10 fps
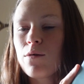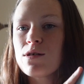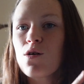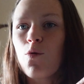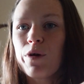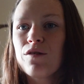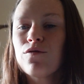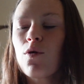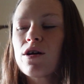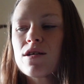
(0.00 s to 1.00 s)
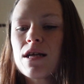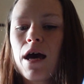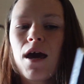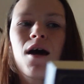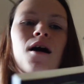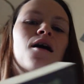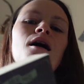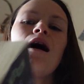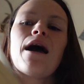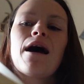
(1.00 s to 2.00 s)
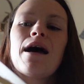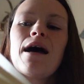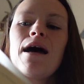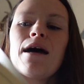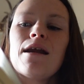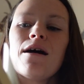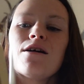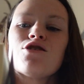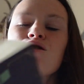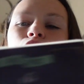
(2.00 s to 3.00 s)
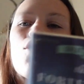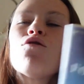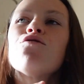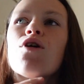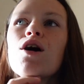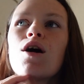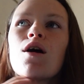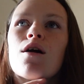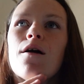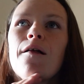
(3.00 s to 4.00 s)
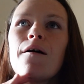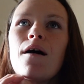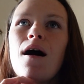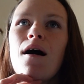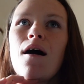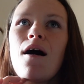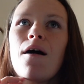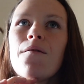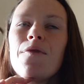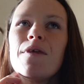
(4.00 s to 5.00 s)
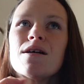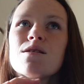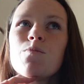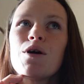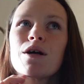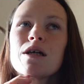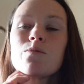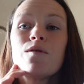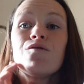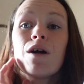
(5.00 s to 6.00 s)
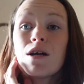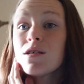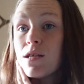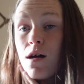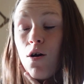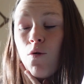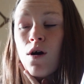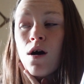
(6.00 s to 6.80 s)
was hoping for today. And so far, this book has been very slow.